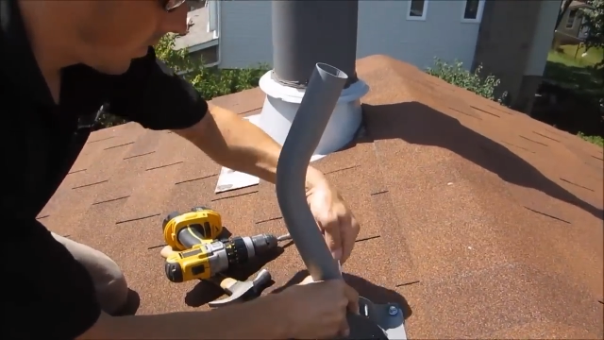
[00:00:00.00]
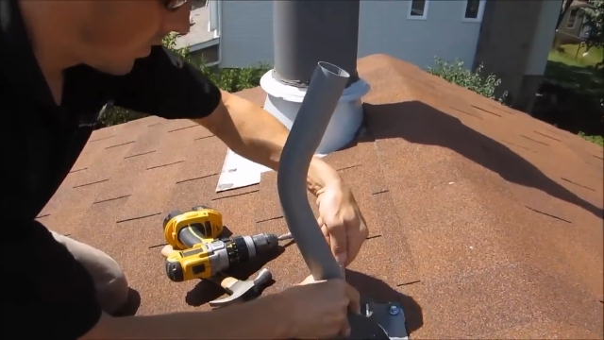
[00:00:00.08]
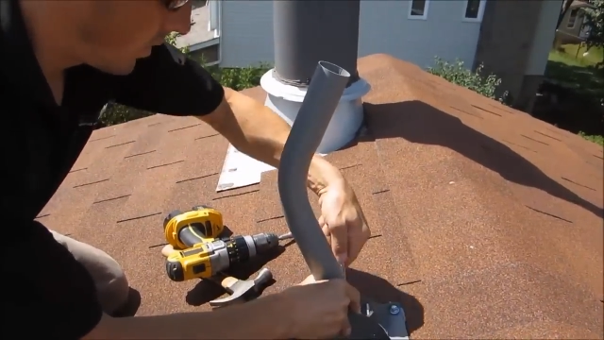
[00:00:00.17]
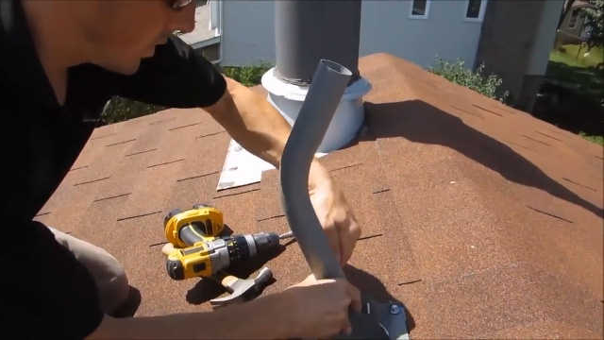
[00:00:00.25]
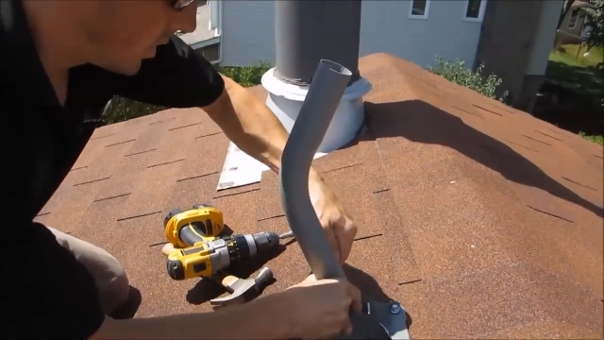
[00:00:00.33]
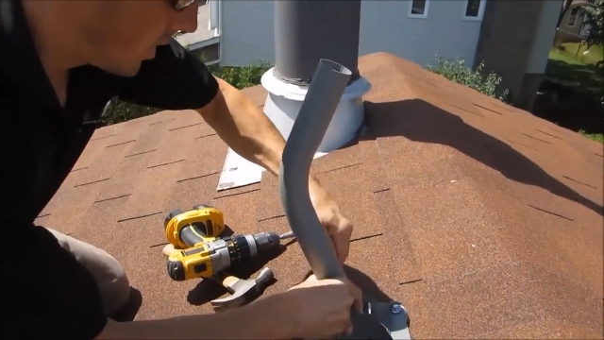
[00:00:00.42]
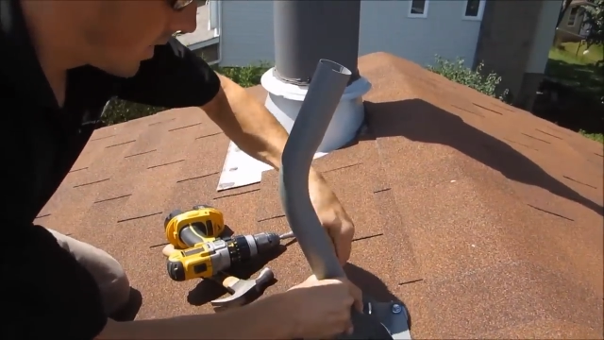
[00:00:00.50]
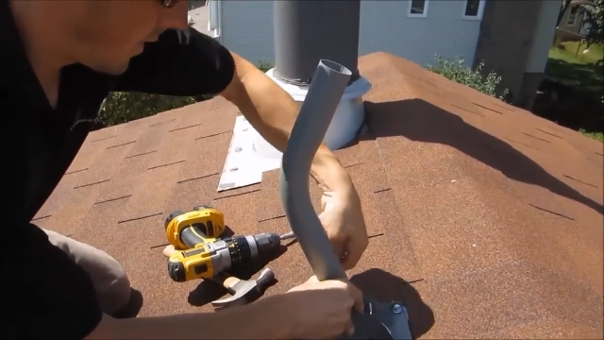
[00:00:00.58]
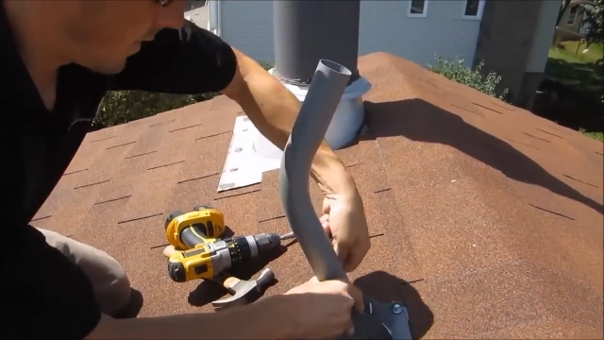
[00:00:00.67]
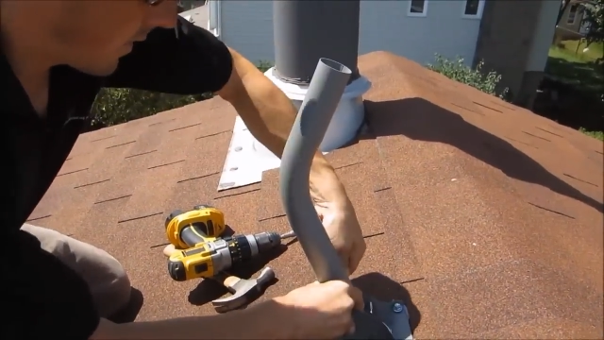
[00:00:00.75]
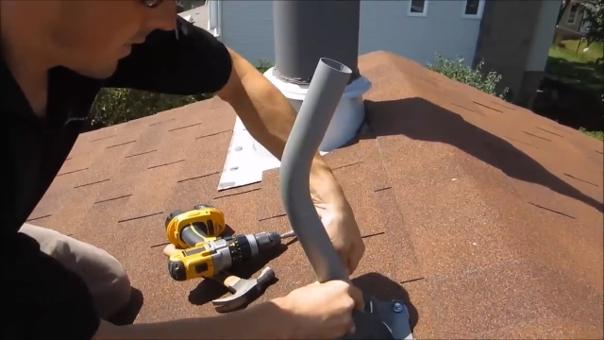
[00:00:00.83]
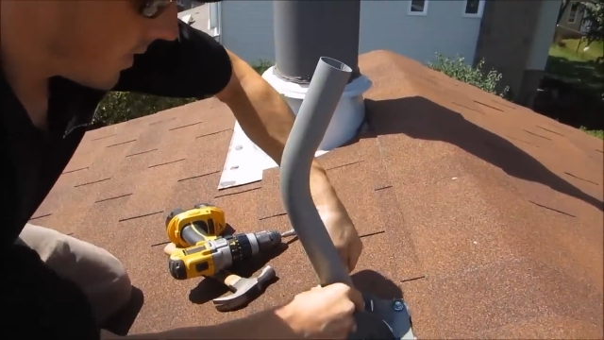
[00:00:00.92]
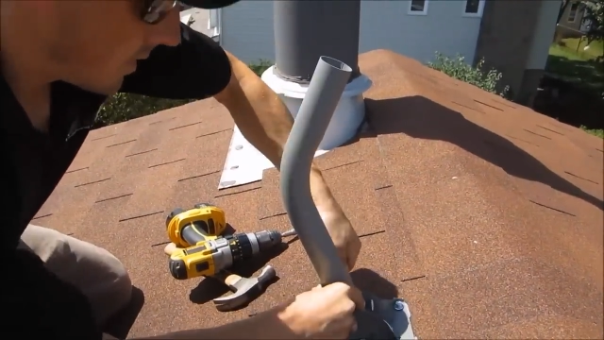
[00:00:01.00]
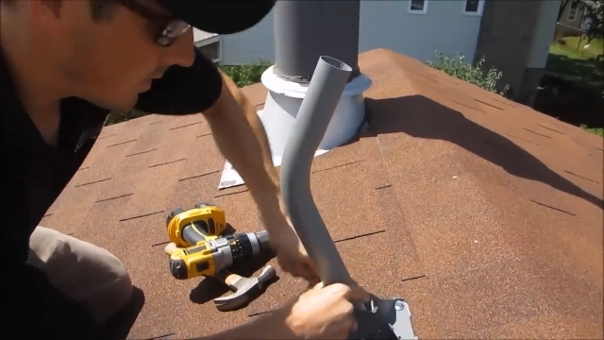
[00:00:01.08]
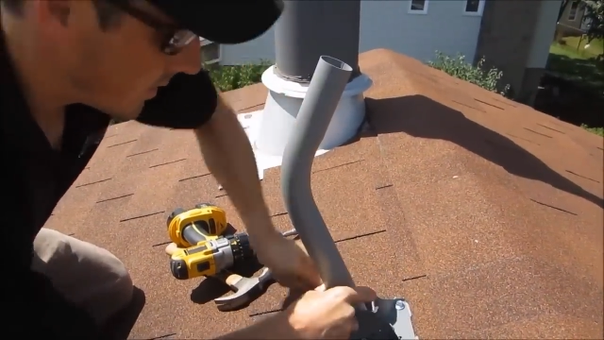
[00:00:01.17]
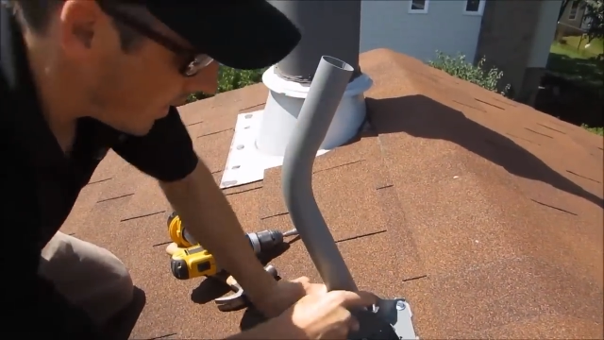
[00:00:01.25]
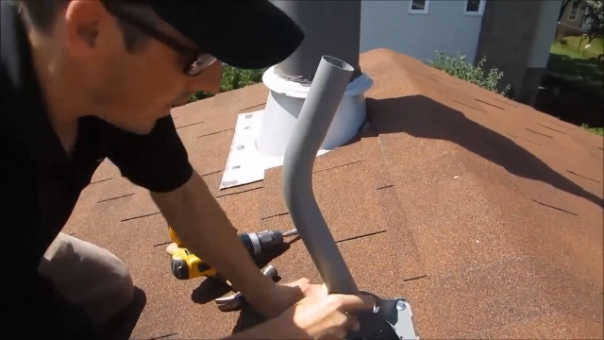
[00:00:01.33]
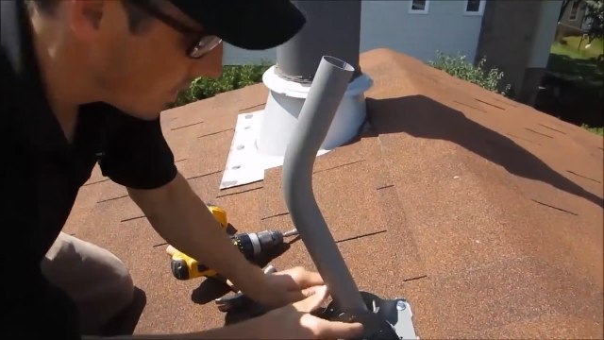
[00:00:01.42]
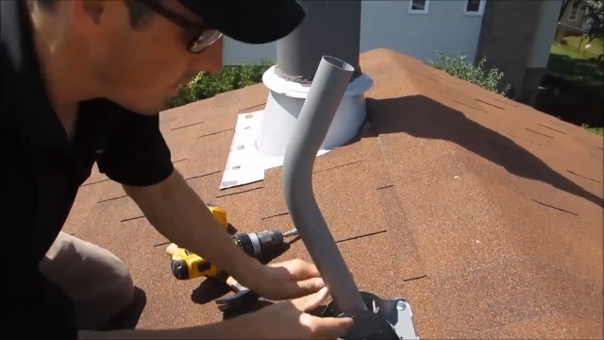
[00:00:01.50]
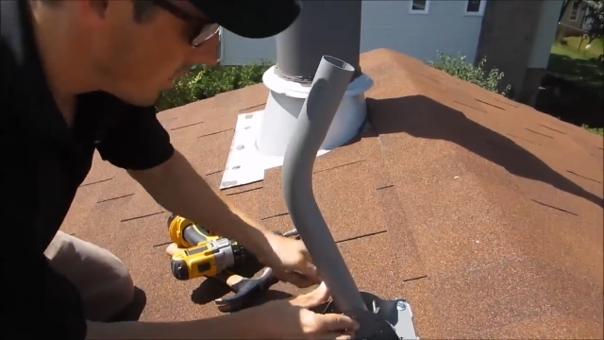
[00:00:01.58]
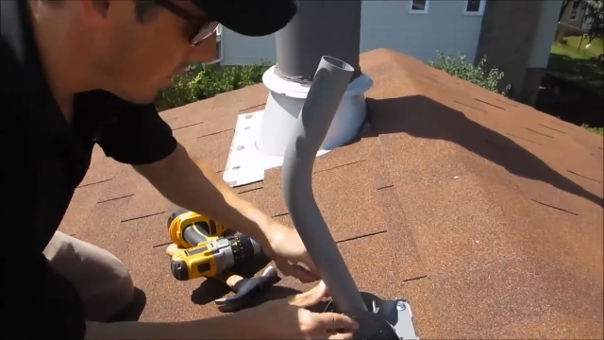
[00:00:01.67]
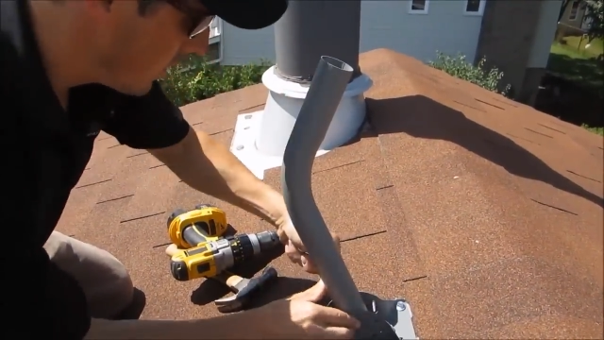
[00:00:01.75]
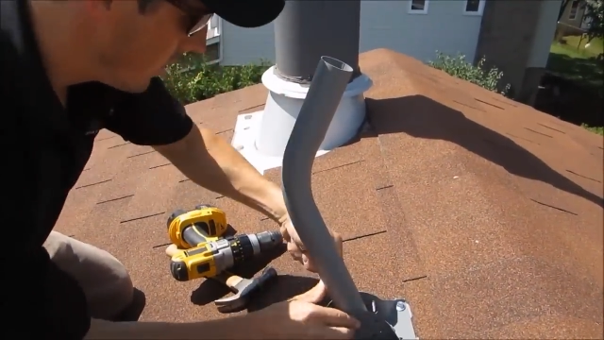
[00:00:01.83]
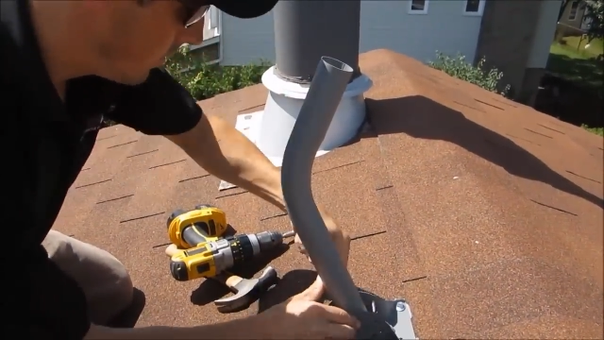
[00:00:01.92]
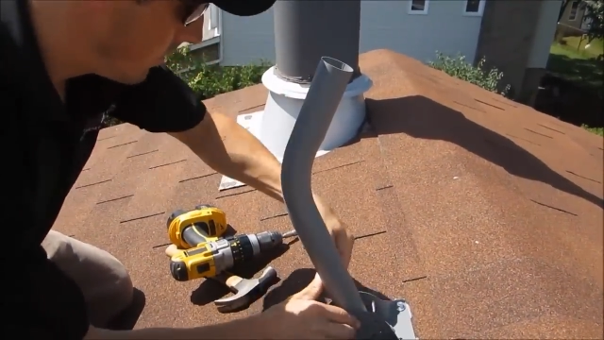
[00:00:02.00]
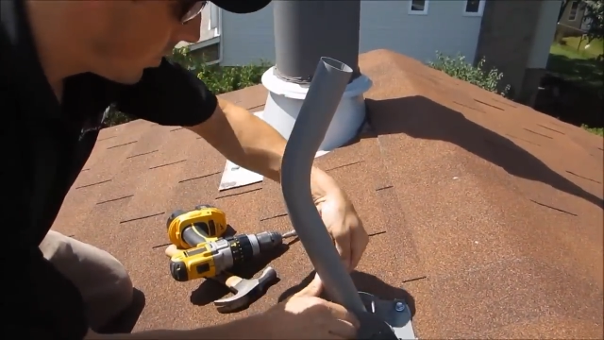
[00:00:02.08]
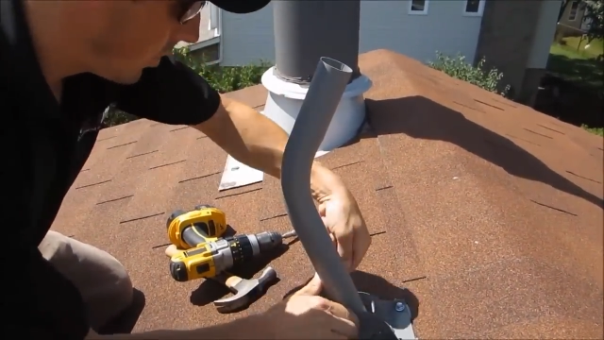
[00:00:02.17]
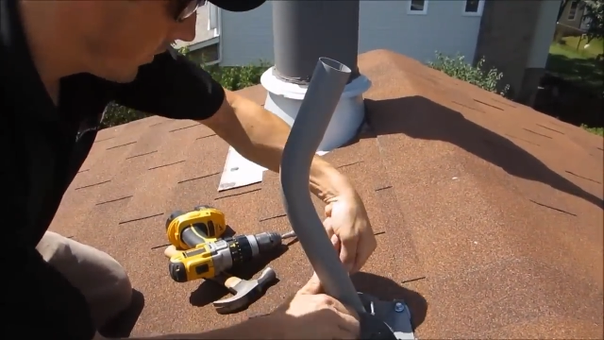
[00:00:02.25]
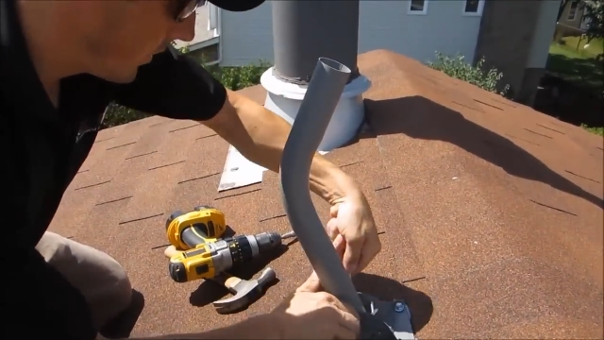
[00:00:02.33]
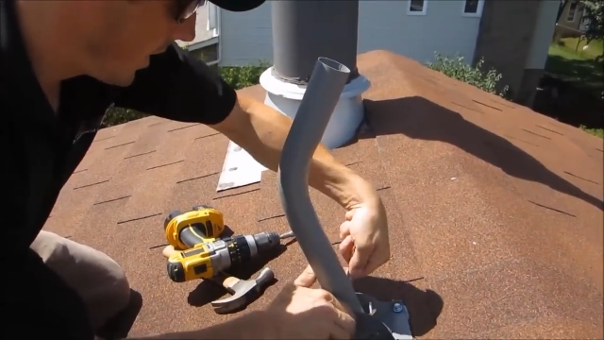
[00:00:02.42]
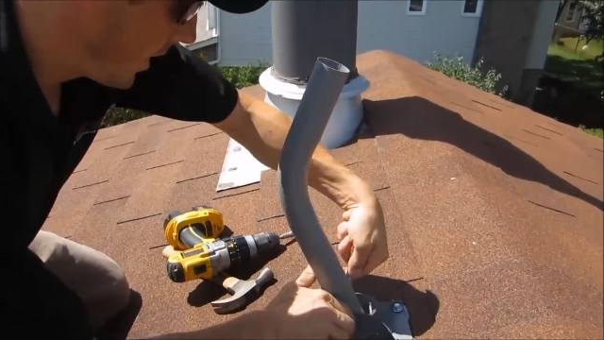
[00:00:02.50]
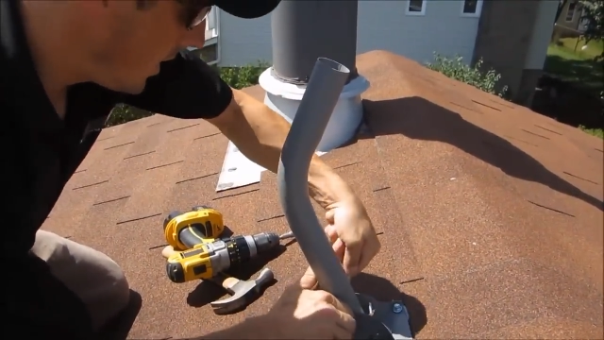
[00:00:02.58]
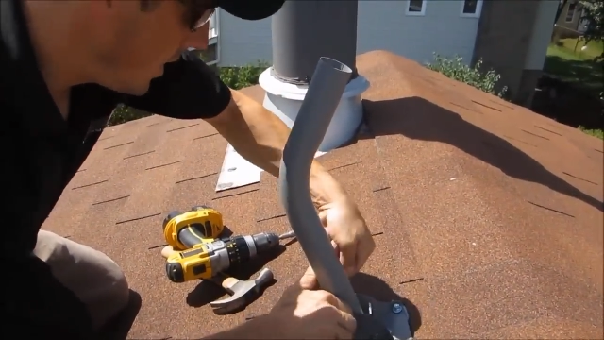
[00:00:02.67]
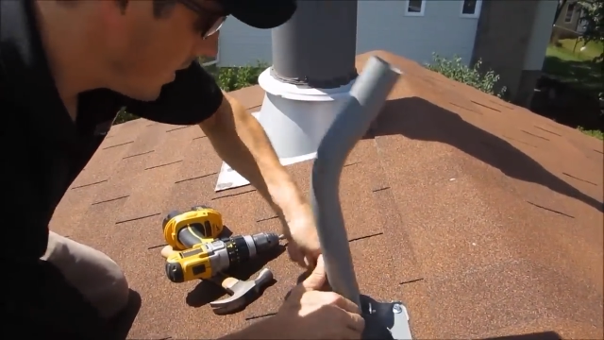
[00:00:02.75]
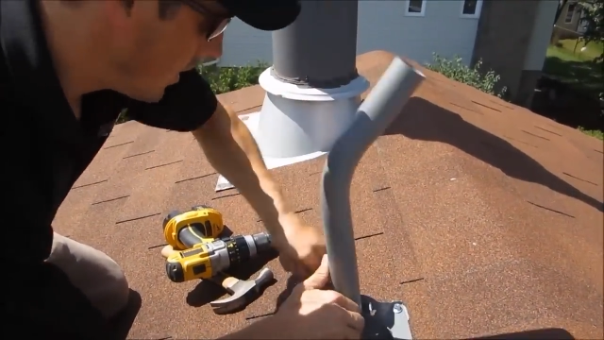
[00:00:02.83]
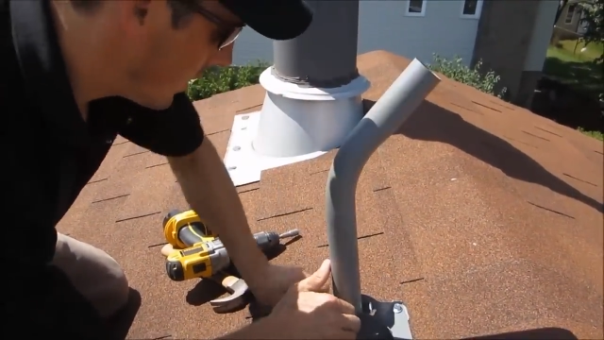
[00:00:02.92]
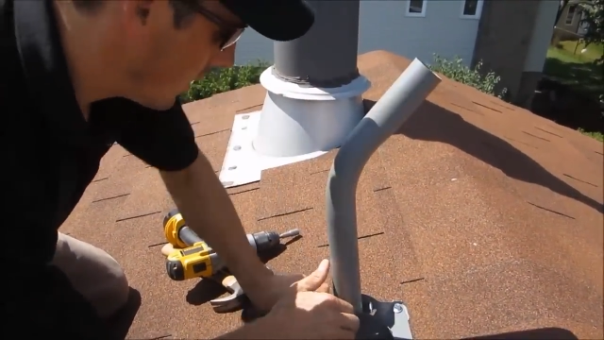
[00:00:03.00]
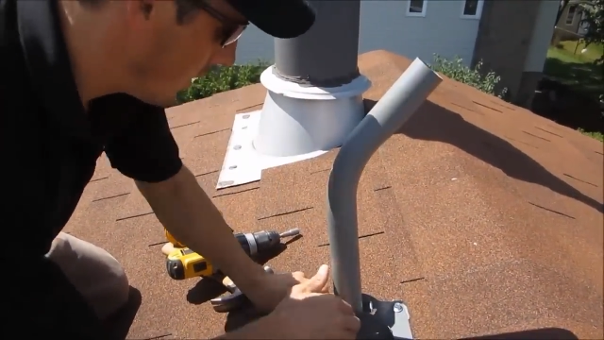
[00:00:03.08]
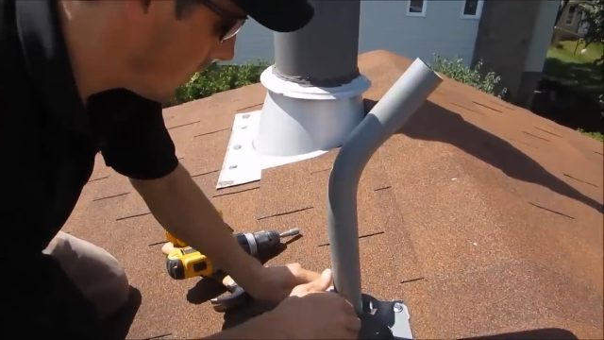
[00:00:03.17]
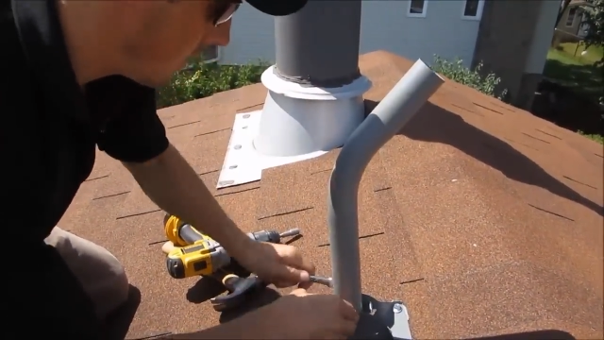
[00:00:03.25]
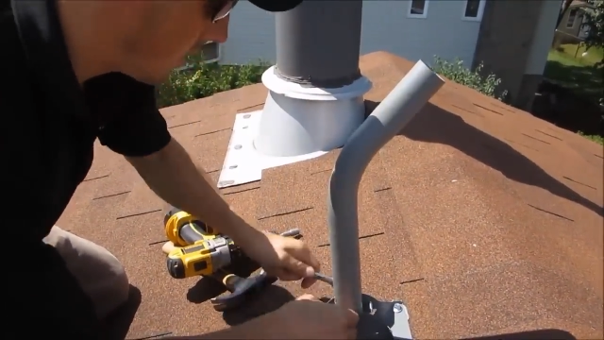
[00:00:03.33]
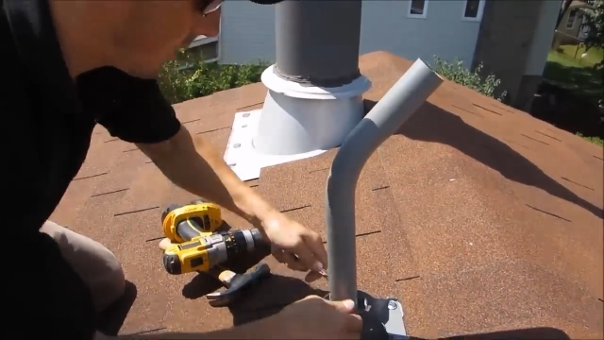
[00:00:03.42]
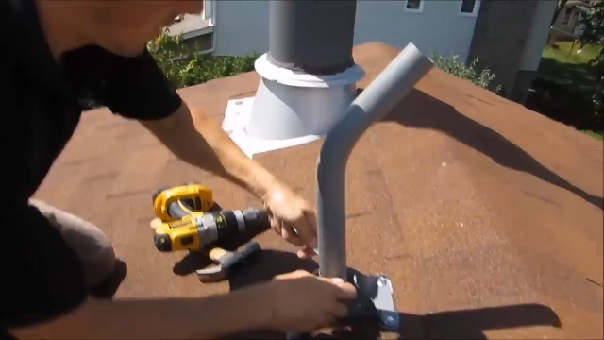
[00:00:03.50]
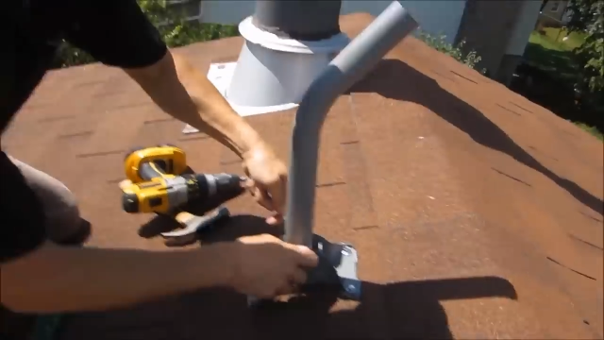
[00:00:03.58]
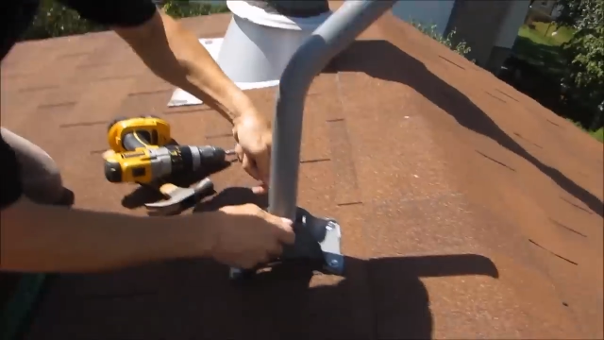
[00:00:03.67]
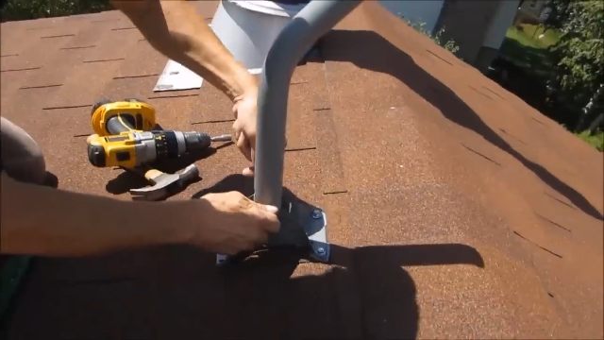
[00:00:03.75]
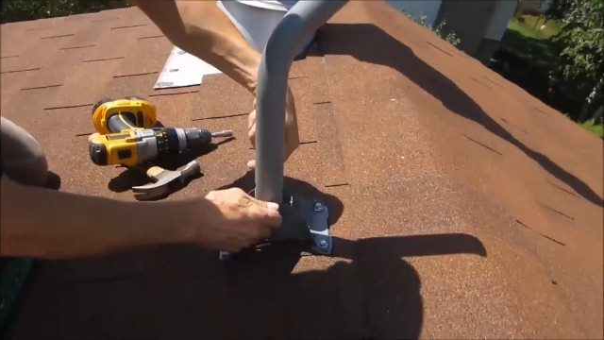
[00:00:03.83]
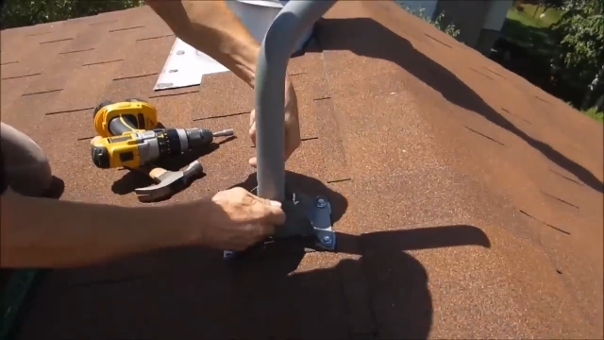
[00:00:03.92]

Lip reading: No face is visible, so there are no lips to read.